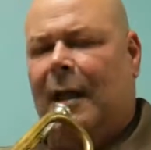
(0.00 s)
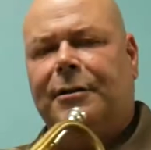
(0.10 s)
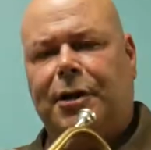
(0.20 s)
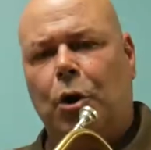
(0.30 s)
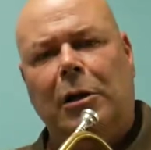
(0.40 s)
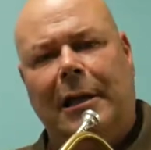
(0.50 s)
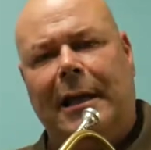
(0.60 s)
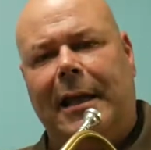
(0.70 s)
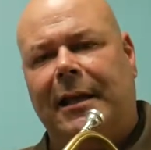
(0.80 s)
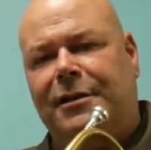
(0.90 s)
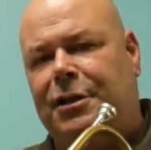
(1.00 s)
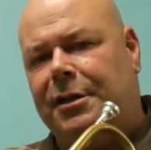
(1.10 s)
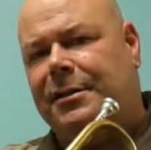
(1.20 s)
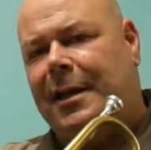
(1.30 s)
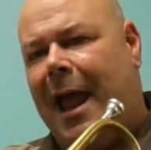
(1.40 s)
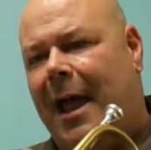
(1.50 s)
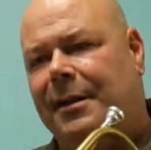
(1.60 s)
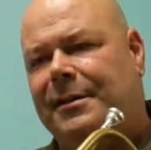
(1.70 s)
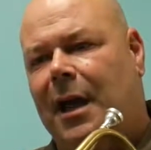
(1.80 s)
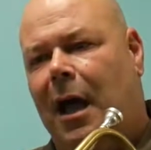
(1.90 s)
Tonally, it just
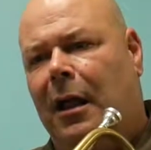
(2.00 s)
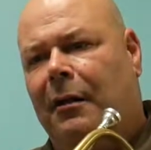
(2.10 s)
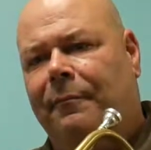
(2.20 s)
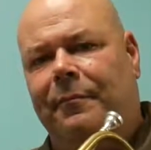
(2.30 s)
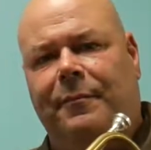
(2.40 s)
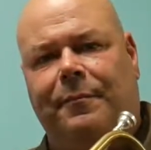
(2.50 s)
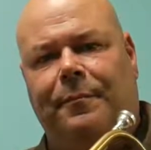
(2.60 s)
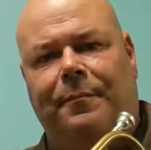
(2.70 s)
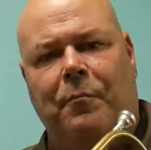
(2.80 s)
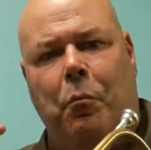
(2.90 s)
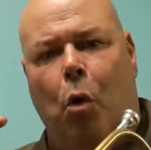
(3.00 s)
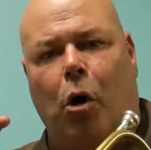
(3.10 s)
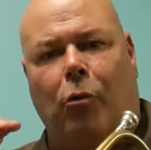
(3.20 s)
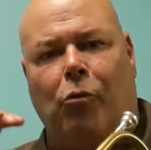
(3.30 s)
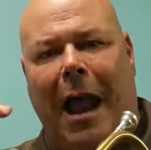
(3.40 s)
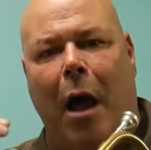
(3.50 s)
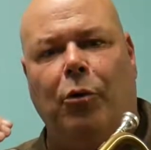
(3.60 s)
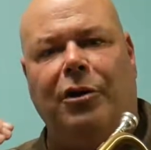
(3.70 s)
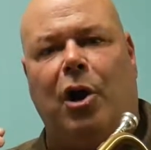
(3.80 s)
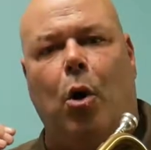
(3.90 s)
has a more
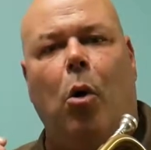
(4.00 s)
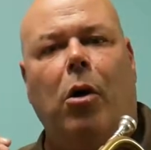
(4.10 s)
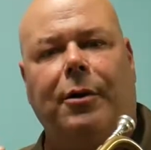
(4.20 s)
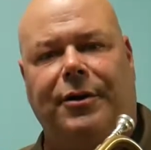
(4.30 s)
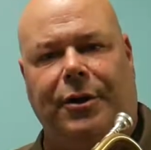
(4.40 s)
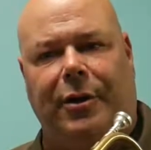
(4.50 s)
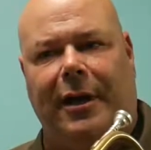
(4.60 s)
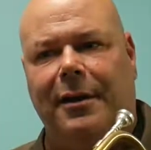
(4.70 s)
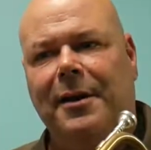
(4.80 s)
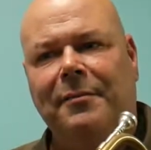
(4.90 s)
round core to it.